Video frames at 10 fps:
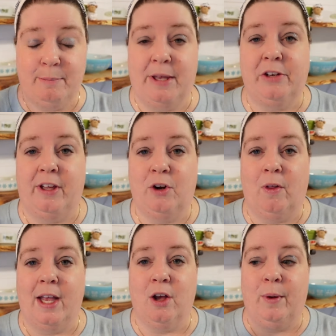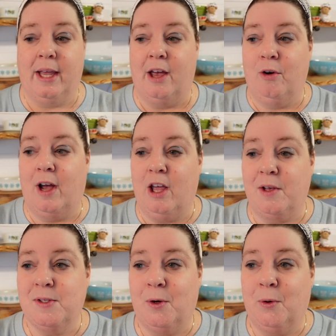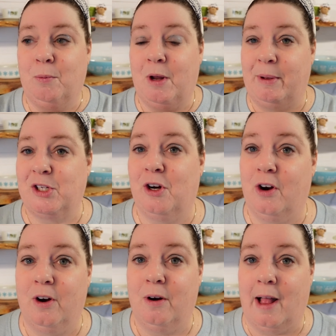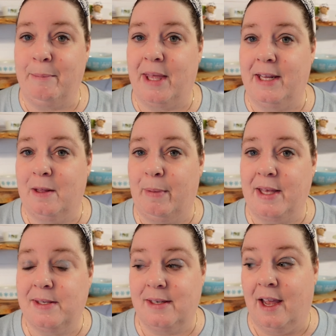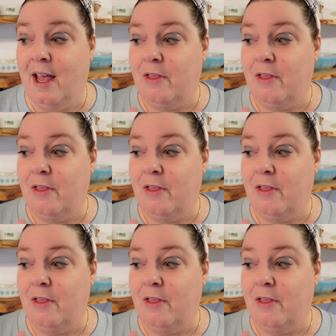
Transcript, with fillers: and mentally don't like going out, I also wanna make sure I'm getting the best